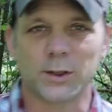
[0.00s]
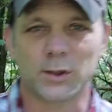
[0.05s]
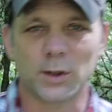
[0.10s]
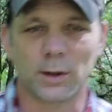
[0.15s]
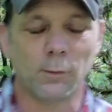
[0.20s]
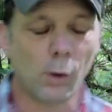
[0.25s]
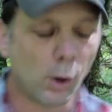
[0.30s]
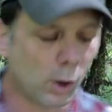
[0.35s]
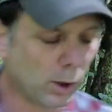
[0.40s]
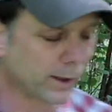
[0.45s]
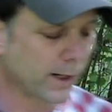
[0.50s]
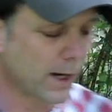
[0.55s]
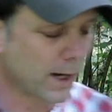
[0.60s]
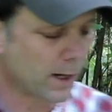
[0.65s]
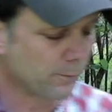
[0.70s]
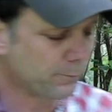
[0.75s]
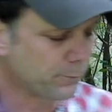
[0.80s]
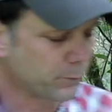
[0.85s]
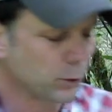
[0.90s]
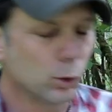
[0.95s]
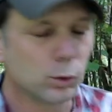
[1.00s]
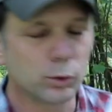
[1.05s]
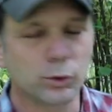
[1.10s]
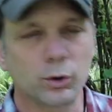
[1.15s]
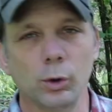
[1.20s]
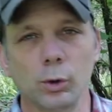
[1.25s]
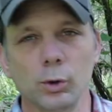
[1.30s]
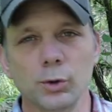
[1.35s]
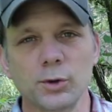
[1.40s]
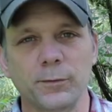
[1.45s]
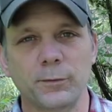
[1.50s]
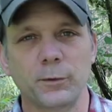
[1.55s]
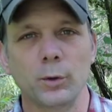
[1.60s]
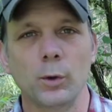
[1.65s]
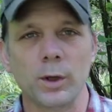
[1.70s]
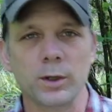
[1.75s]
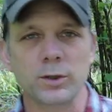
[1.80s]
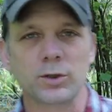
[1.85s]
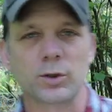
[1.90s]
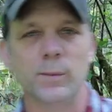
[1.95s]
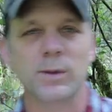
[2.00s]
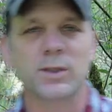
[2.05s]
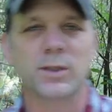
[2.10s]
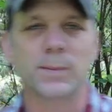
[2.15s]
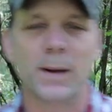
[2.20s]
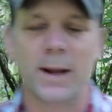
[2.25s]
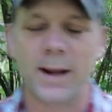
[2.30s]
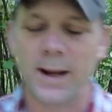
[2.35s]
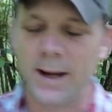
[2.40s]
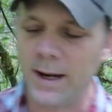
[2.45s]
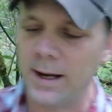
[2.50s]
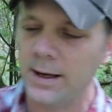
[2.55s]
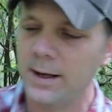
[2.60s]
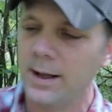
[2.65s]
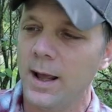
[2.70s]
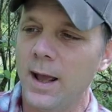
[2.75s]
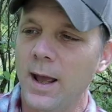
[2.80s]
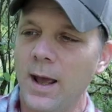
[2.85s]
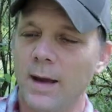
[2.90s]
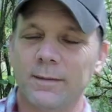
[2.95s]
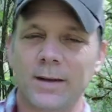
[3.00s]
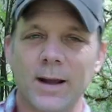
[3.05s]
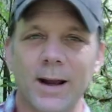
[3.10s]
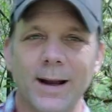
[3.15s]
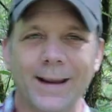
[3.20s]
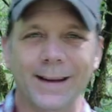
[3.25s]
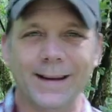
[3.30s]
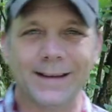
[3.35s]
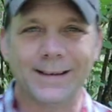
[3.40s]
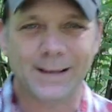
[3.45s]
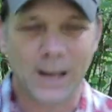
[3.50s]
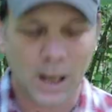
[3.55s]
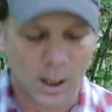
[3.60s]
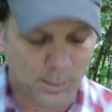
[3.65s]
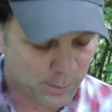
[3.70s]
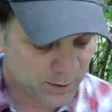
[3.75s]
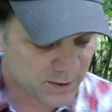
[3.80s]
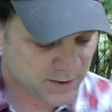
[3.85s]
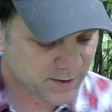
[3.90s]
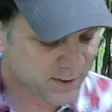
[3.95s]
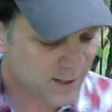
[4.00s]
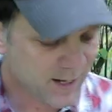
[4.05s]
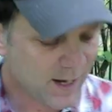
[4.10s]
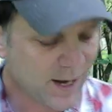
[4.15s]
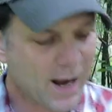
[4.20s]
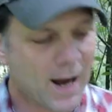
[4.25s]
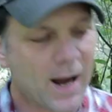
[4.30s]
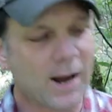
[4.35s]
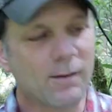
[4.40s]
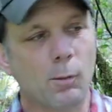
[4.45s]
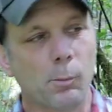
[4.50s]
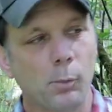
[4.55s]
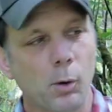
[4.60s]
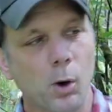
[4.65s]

All right, so I've only got a few tools, a few instruments in my hand. I've got a compass, I have a